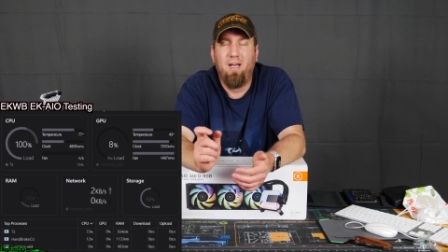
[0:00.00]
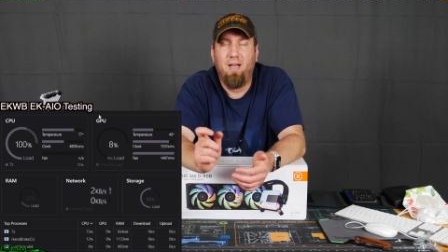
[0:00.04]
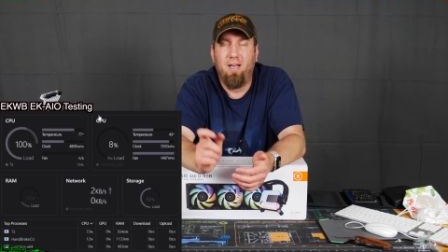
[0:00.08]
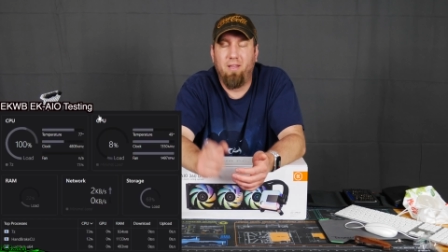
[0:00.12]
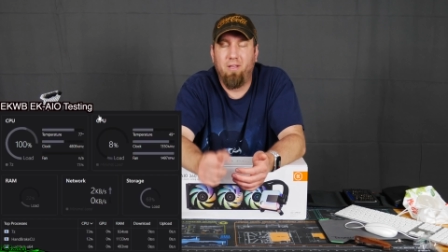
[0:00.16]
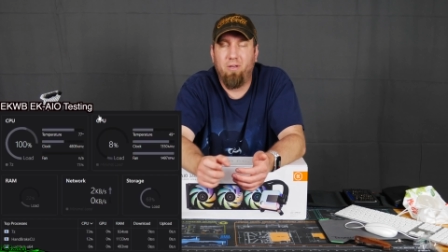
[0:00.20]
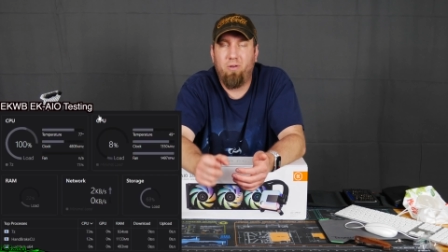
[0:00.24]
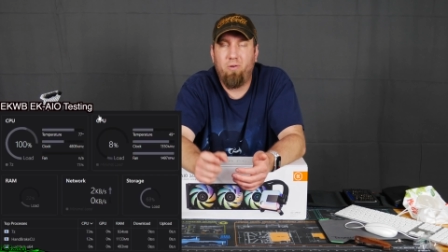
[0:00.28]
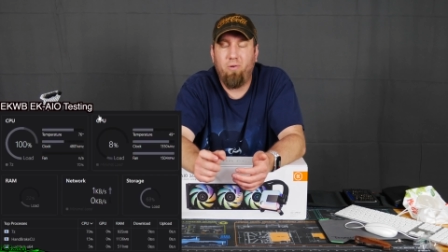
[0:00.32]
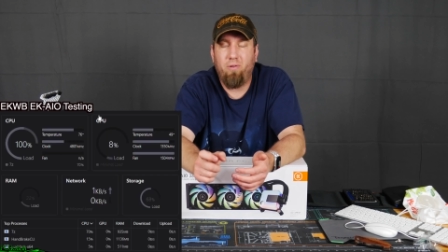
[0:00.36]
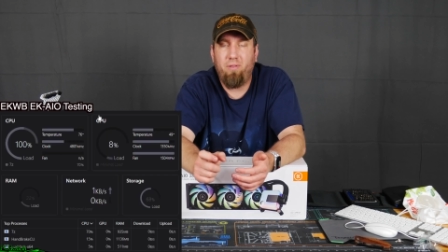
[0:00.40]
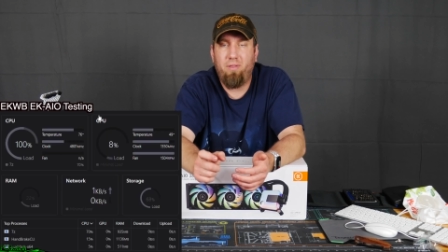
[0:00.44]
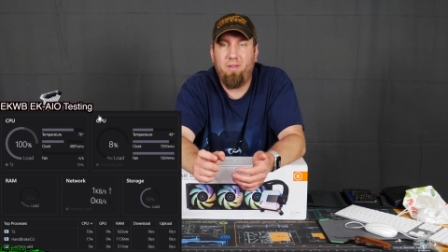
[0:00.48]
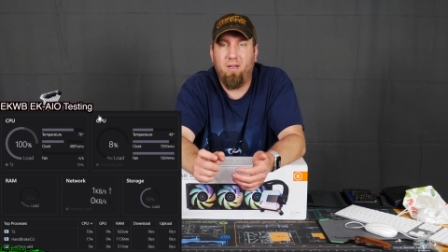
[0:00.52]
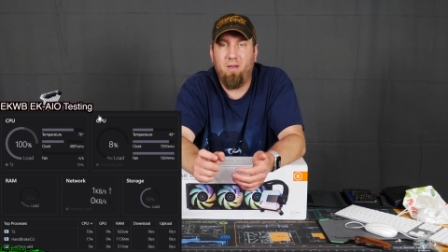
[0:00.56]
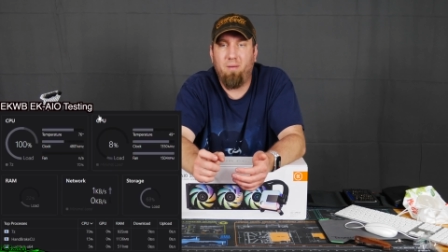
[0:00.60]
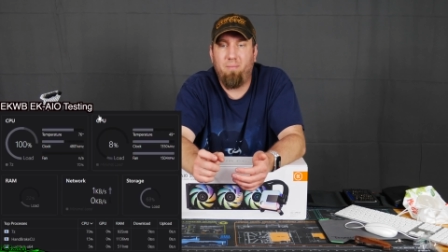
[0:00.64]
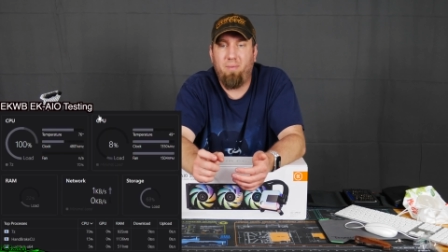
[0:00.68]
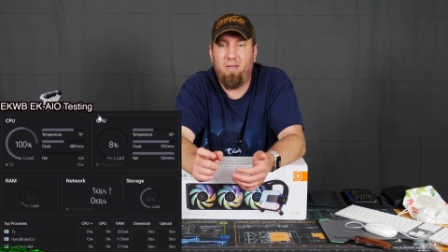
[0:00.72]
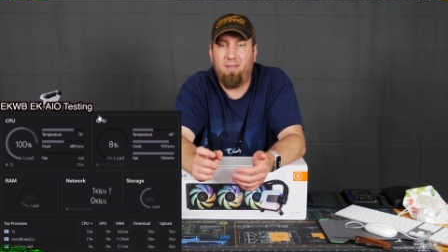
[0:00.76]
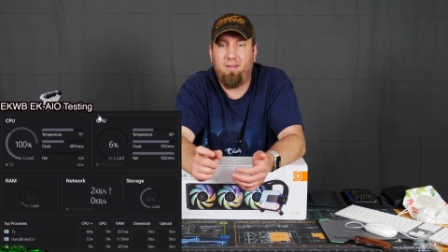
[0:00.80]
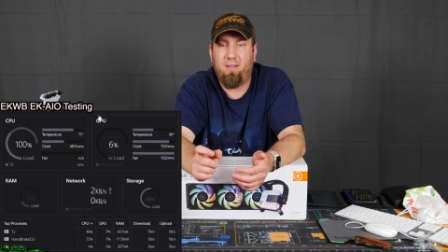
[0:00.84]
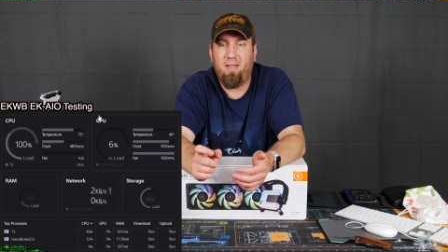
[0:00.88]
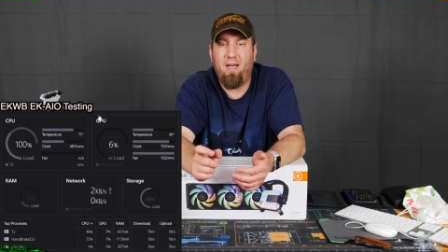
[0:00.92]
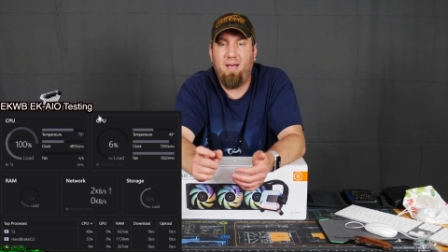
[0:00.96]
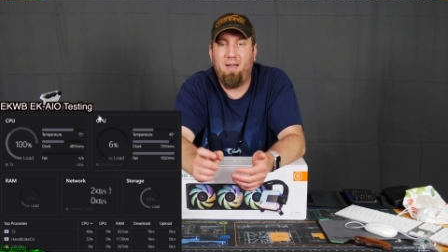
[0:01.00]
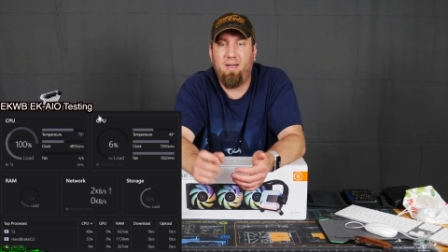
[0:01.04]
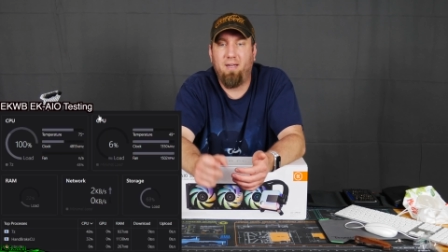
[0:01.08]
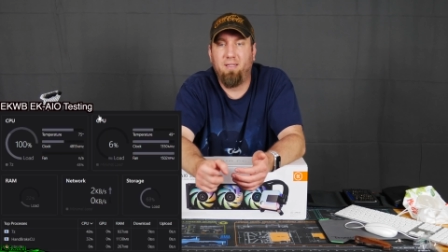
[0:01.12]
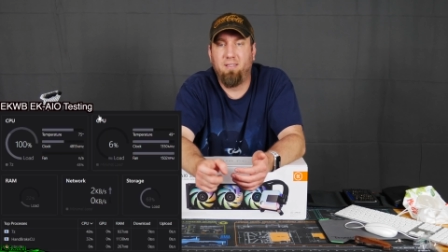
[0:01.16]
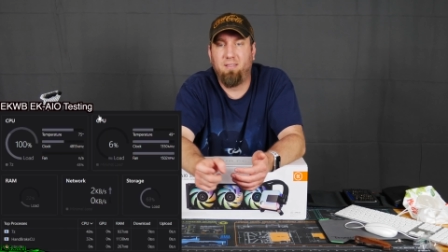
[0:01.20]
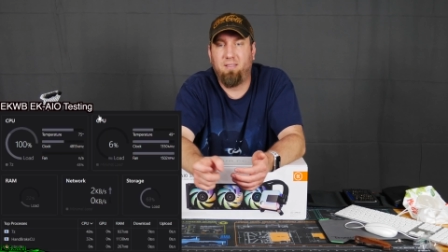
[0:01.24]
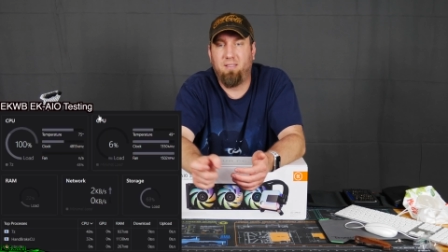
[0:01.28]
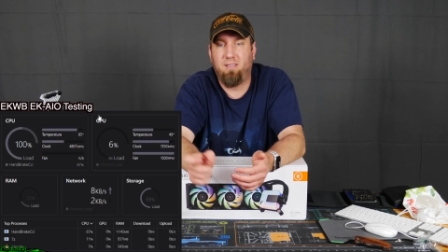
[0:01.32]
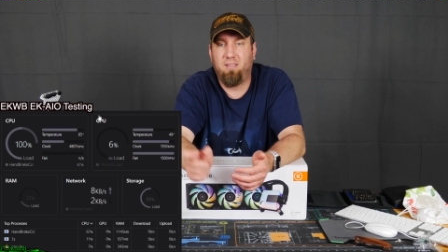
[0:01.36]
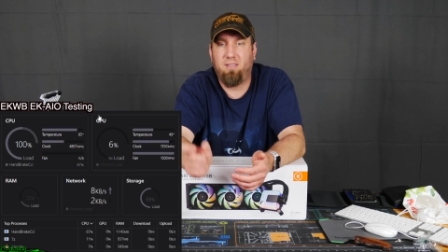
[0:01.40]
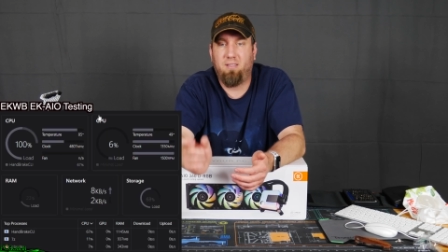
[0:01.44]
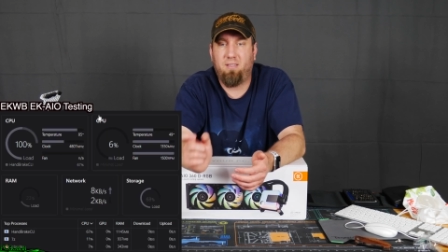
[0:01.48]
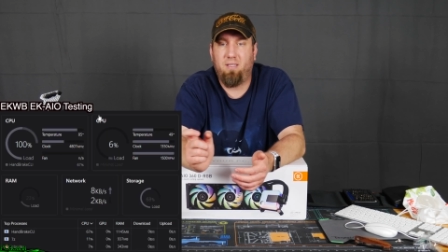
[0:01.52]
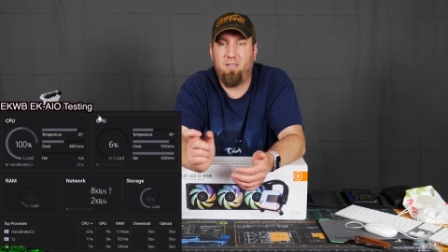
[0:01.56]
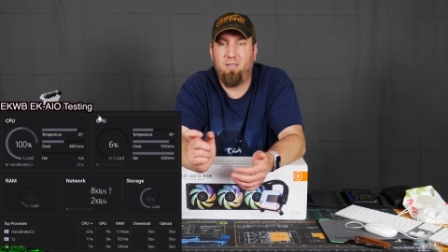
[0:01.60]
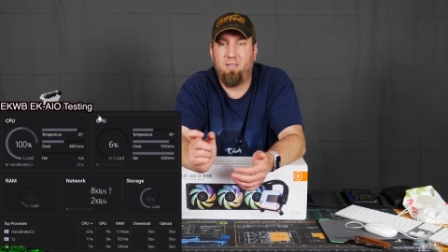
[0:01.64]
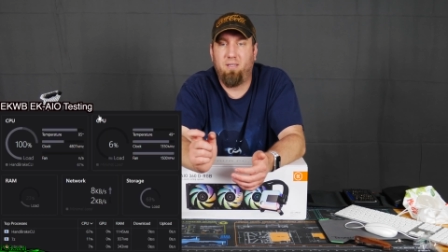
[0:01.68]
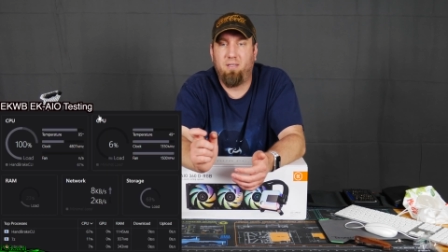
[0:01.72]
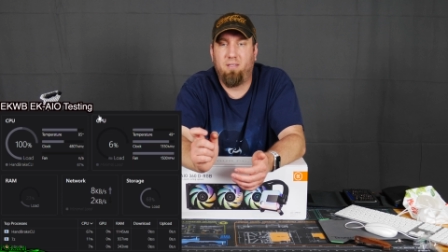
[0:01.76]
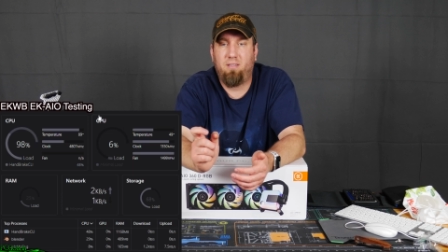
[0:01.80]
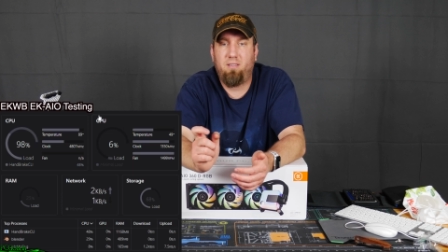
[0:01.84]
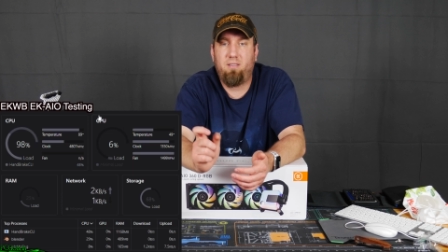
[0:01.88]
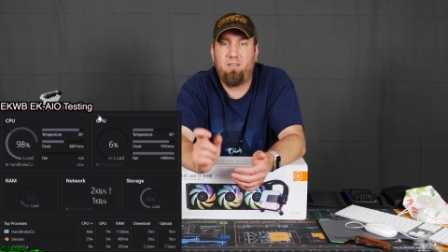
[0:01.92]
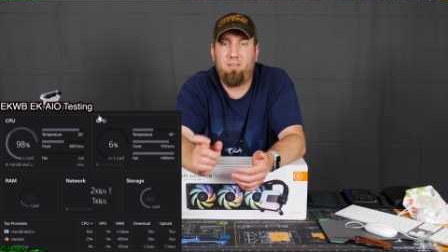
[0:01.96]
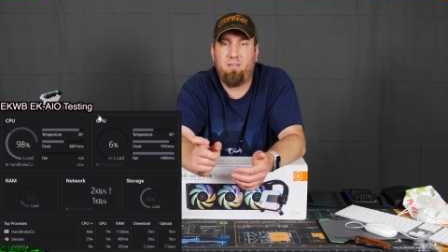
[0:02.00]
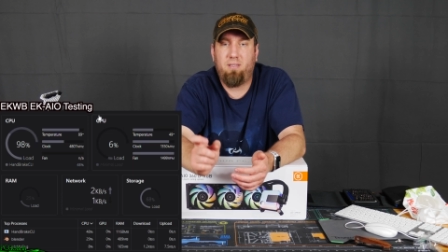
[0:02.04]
And the cool thing about that is the